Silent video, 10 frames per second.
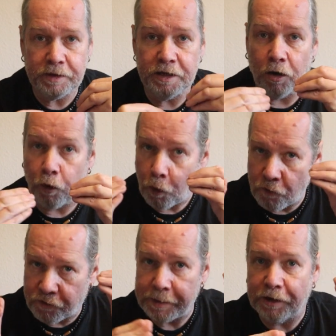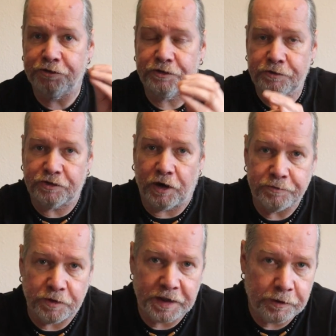you know, all from those
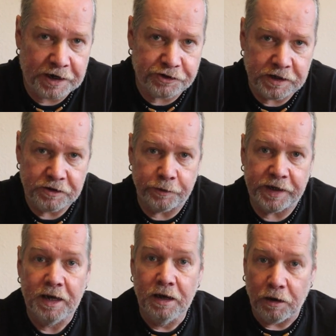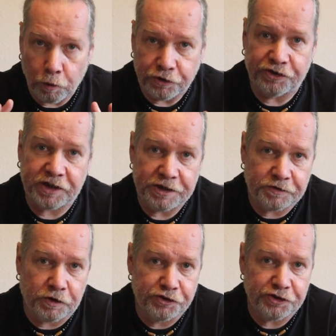times when they were actually doing altered states
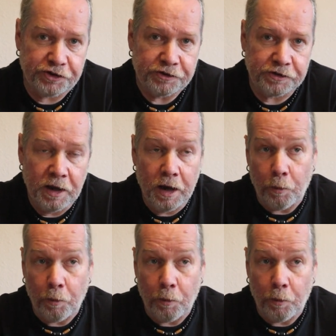of consciousness,